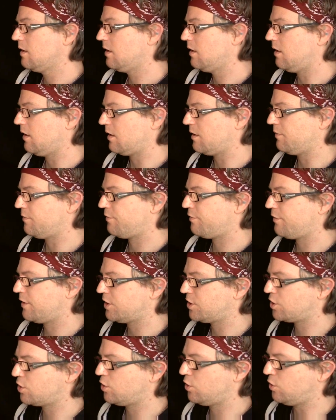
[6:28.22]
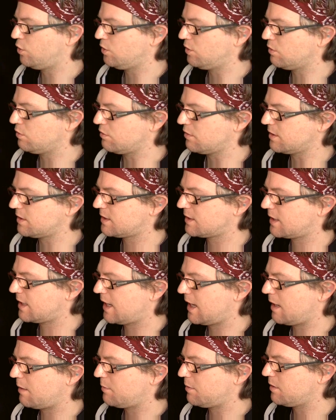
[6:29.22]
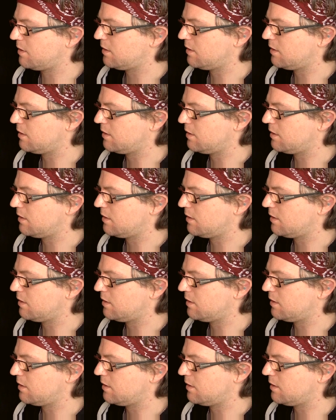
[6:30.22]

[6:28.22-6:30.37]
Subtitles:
like a fresh cut or a scab